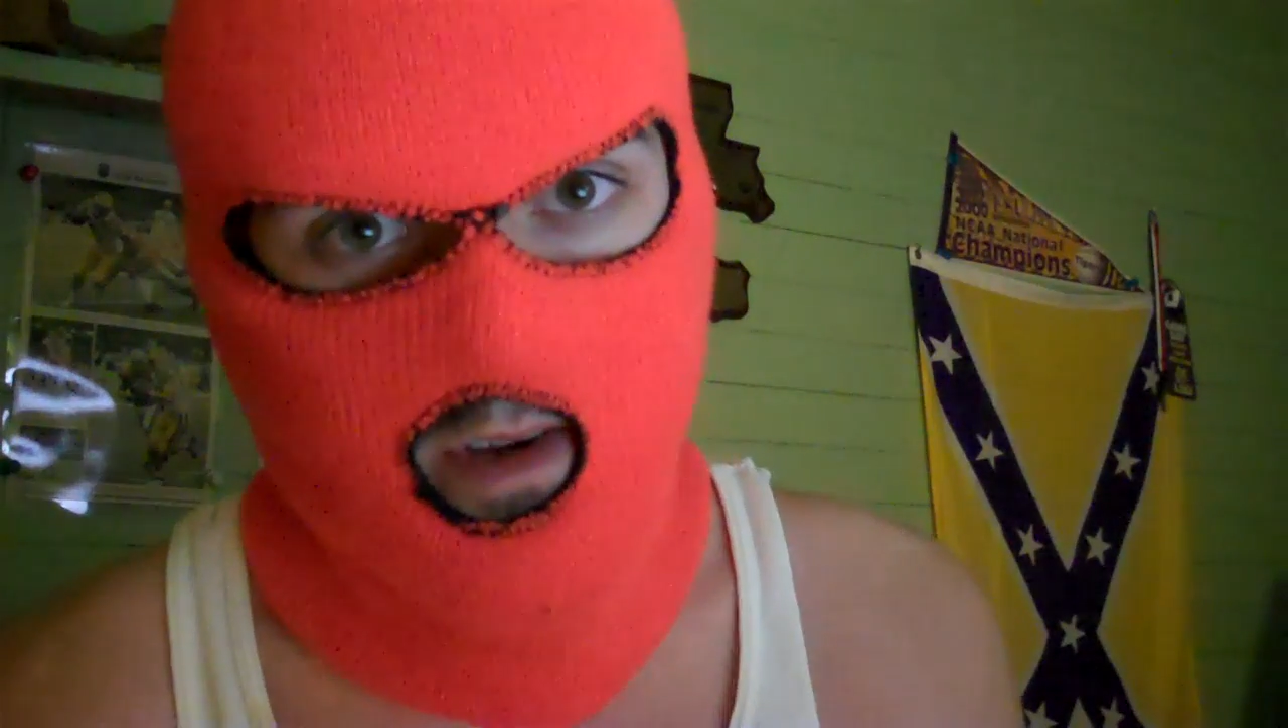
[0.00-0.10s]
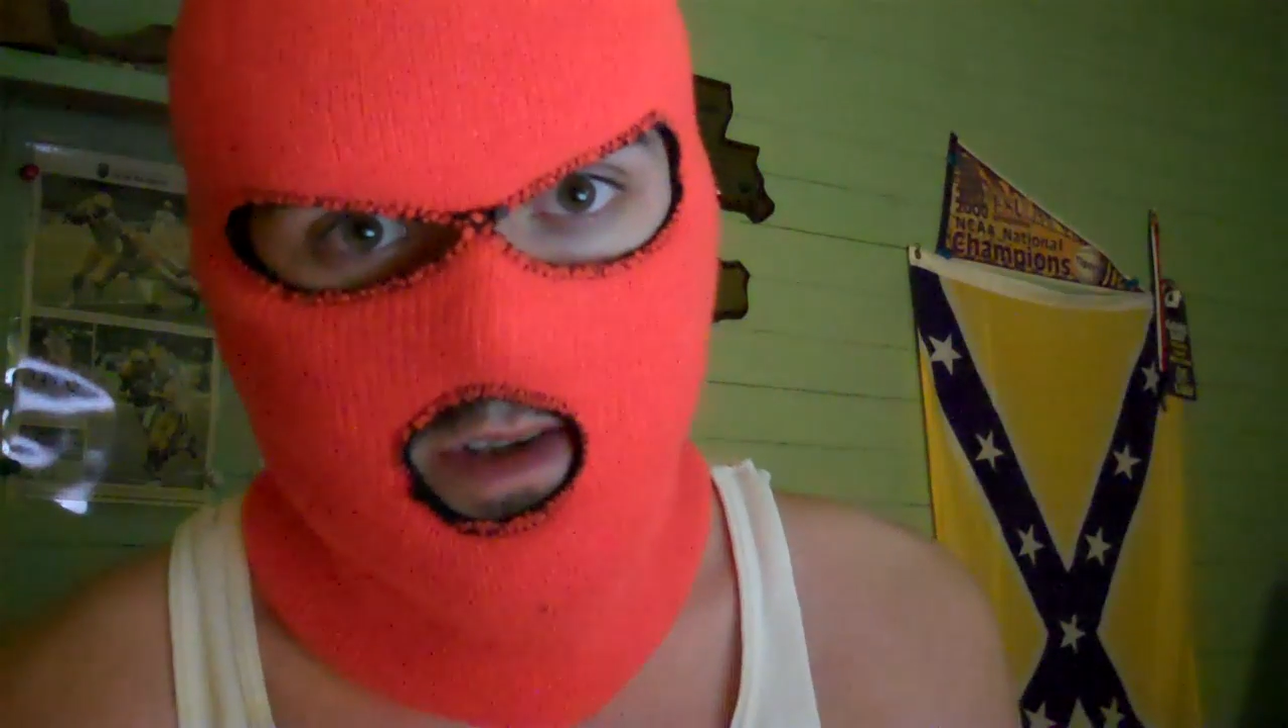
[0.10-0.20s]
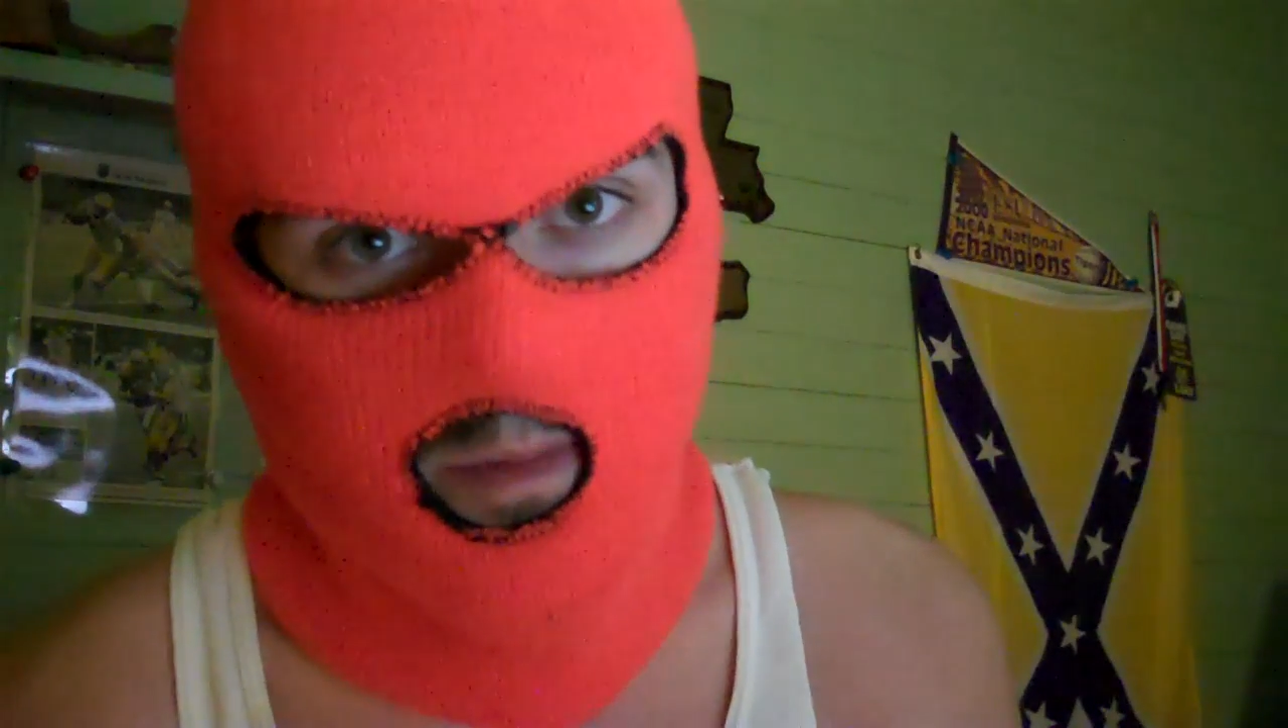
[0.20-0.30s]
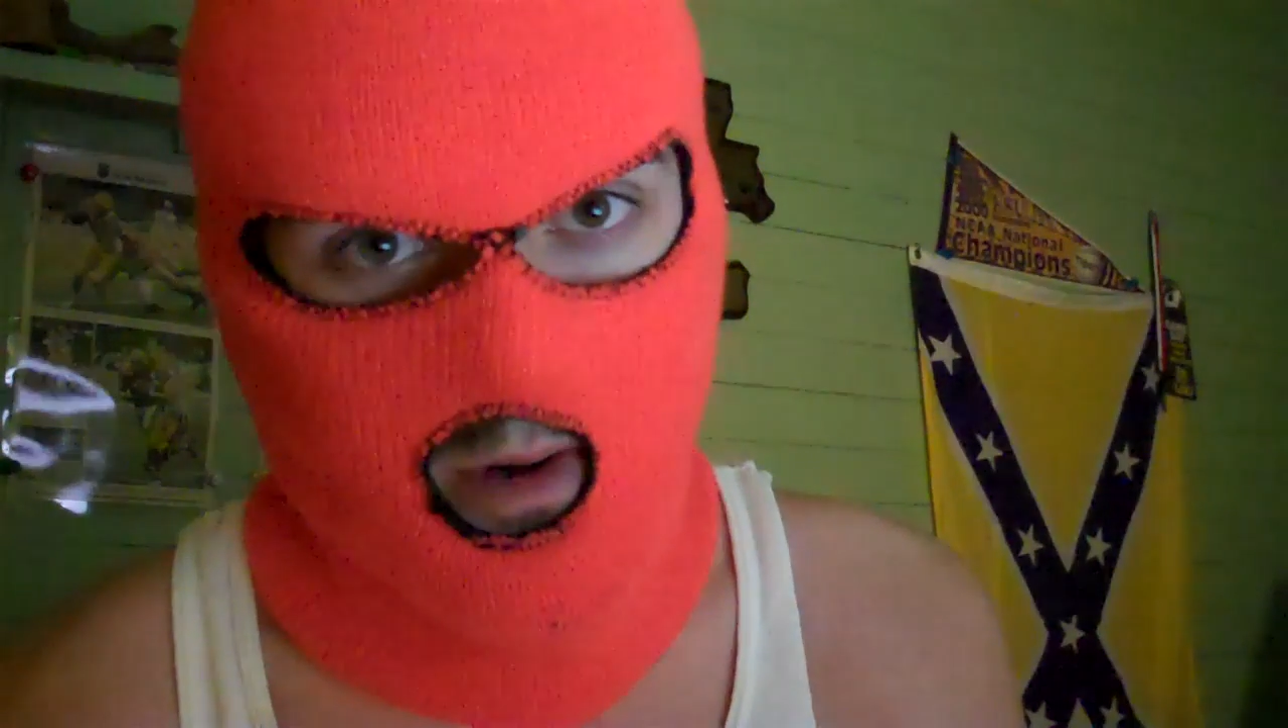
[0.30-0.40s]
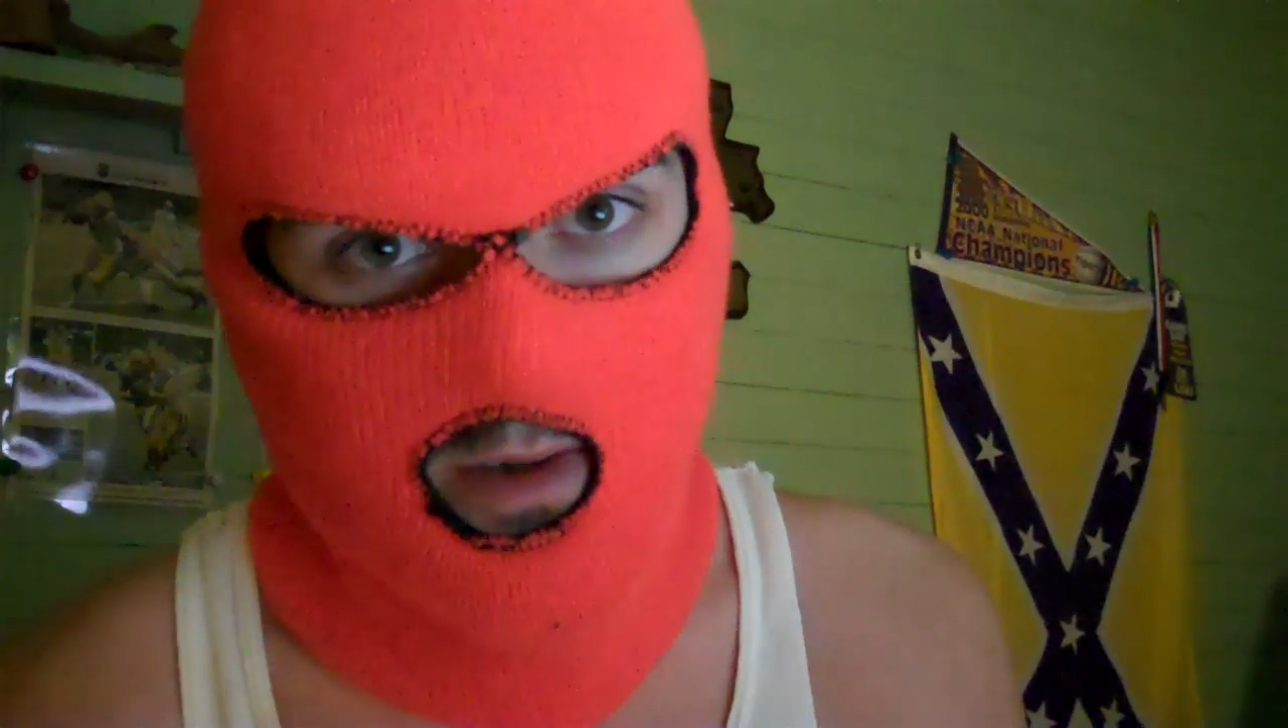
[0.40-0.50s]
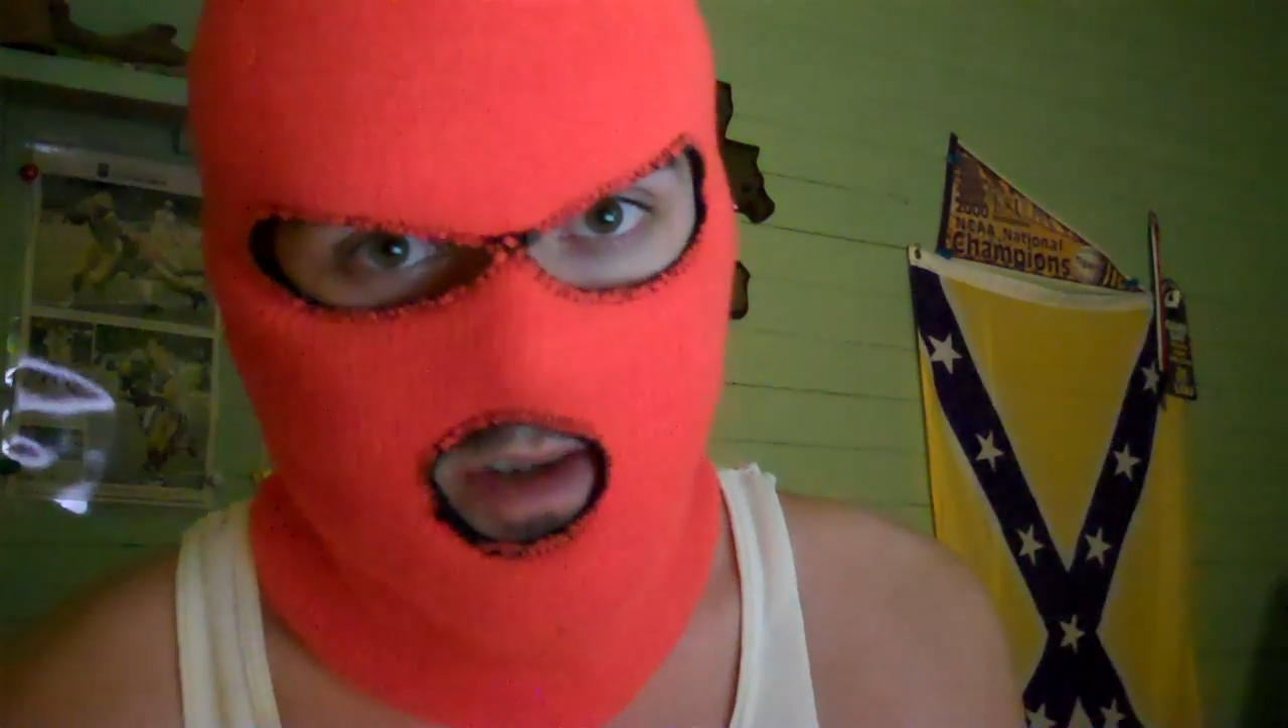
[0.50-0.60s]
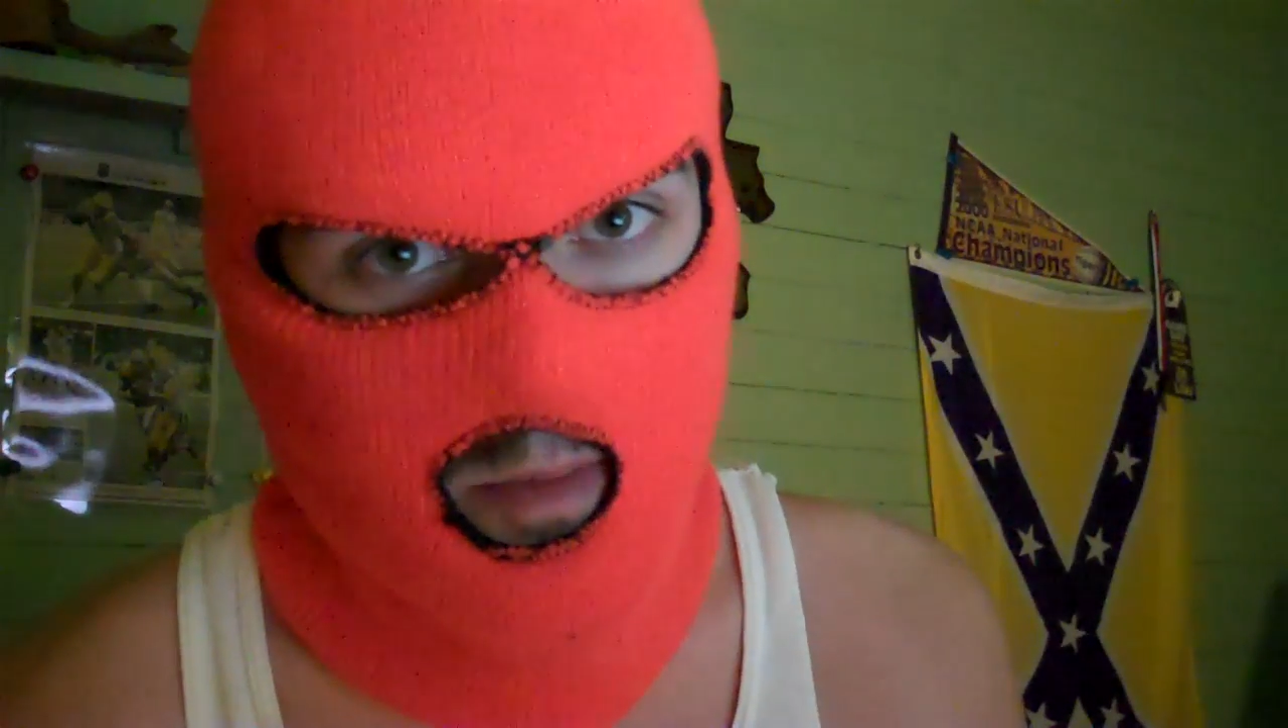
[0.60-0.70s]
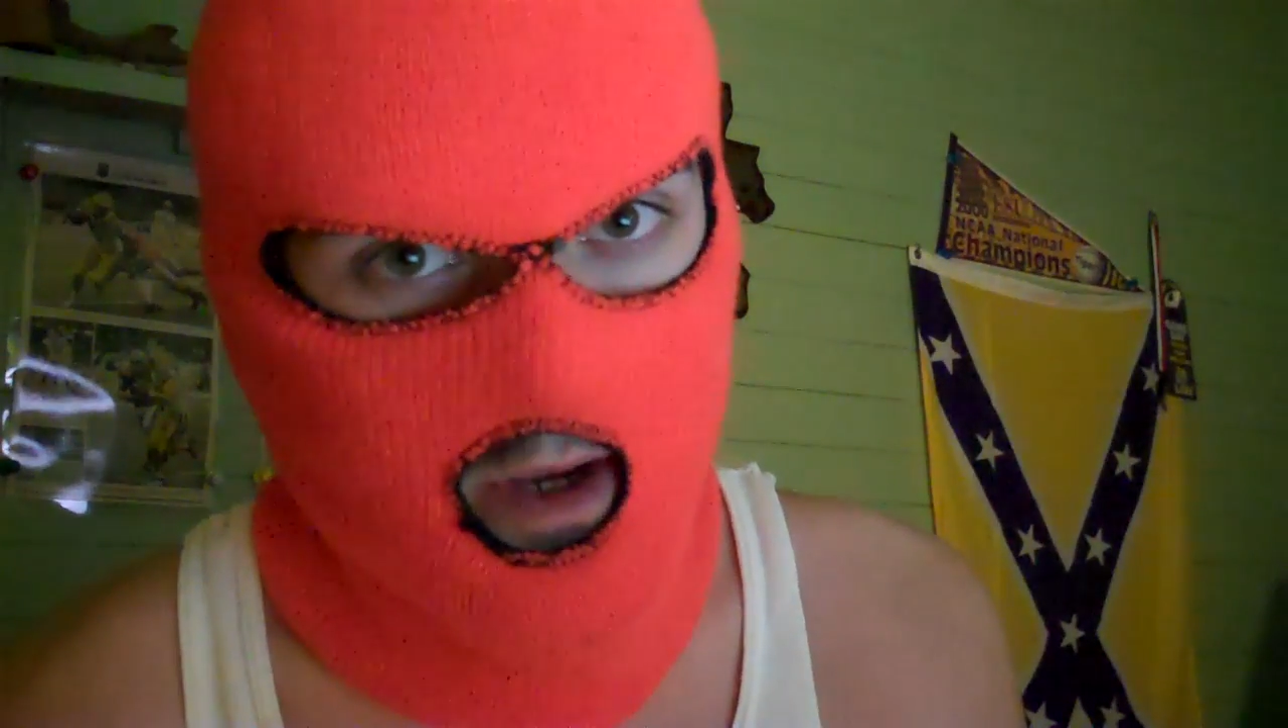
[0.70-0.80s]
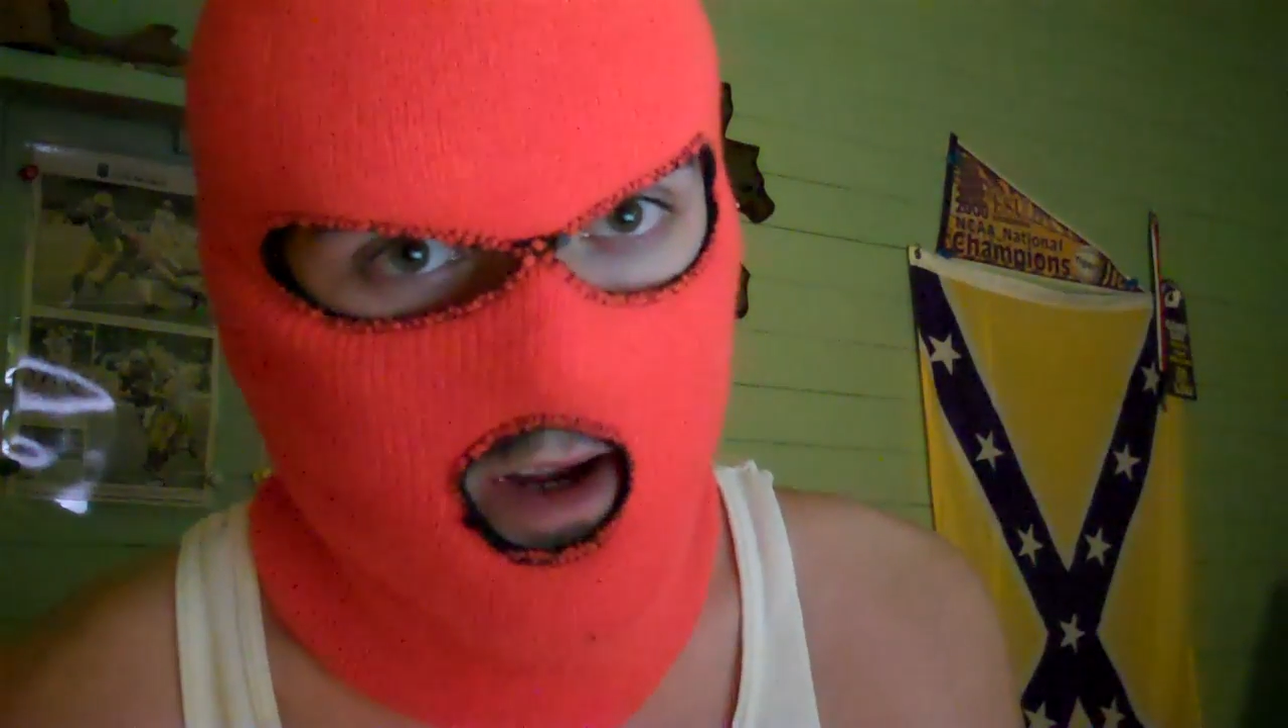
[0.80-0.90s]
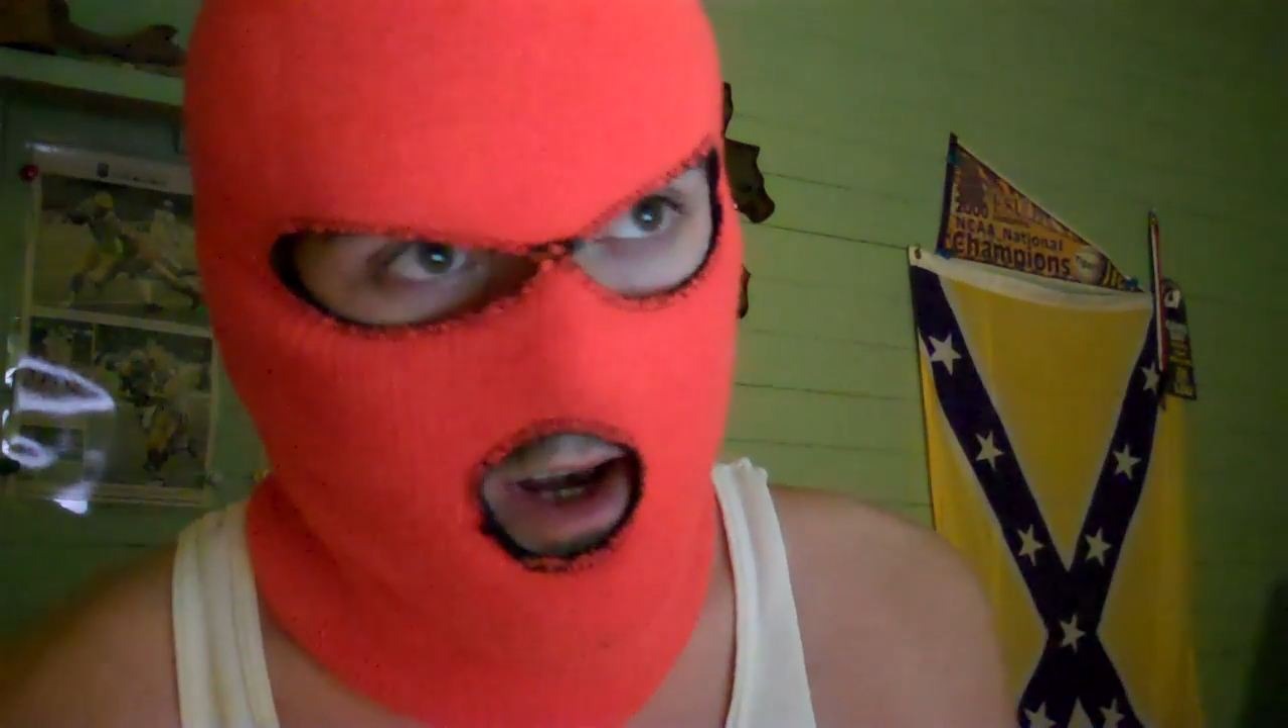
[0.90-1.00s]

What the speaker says: is supposed to be a